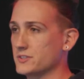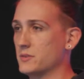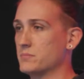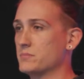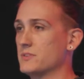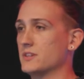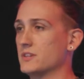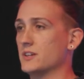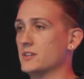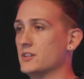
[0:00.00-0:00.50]

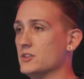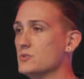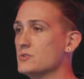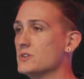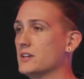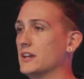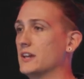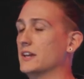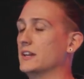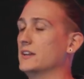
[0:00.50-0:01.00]
something that you
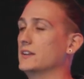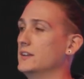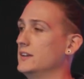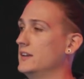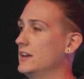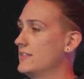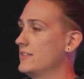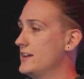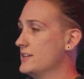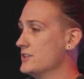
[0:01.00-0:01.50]

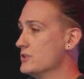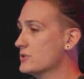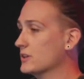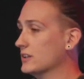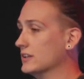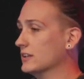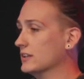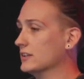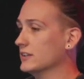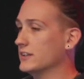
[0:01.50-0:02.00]

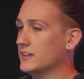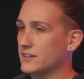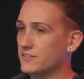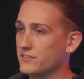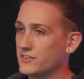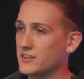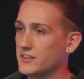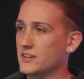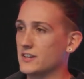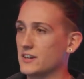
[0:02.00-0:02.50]
can leave
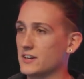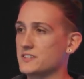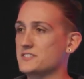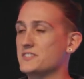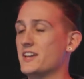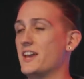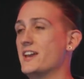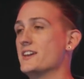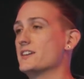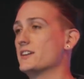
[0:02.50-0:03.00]
here
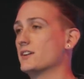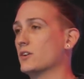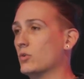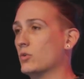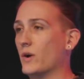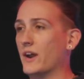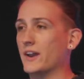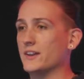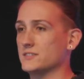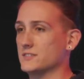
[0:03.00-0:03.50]
taking
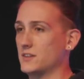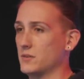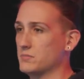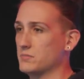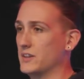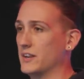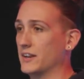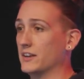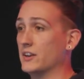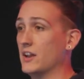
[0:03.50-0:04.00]
away
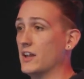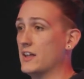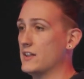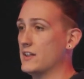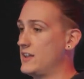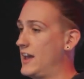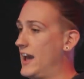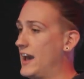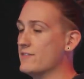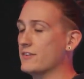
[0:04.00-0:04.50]
something,
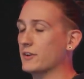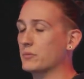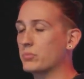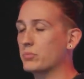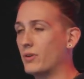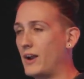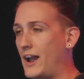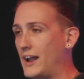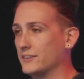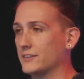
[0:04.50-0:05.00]
having
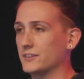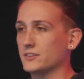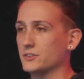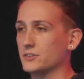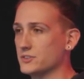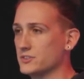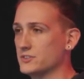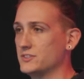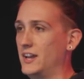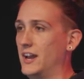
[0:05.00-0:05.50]
practical
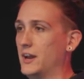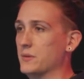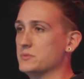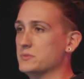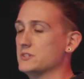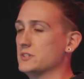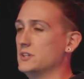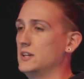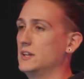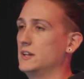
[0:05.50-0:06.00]

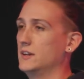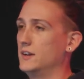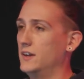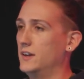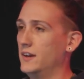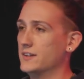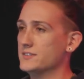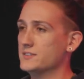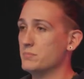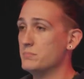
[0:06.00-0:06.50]
steps
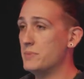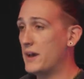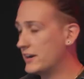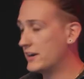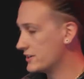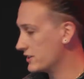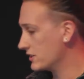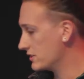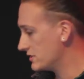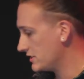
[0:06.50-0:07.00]
to better
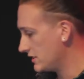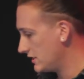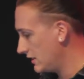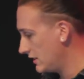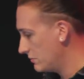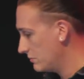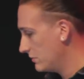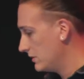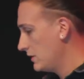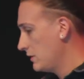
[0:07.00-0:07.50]
your
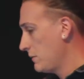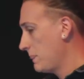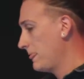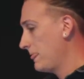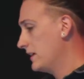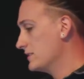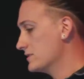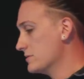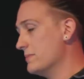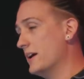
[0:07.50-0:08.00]
team
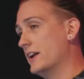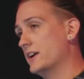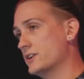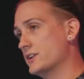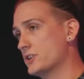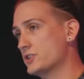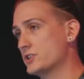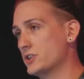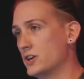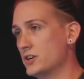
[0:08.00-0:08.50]
and to better
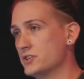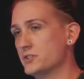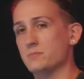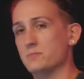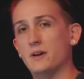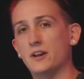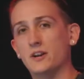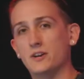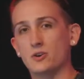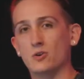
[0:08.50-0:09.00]
your church and
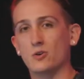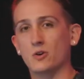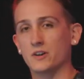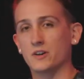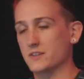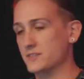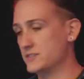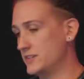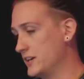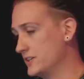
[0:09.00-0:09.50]
better your
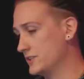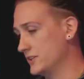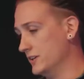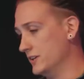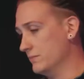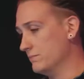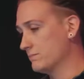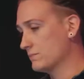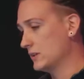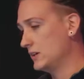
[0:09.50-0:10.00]
organization.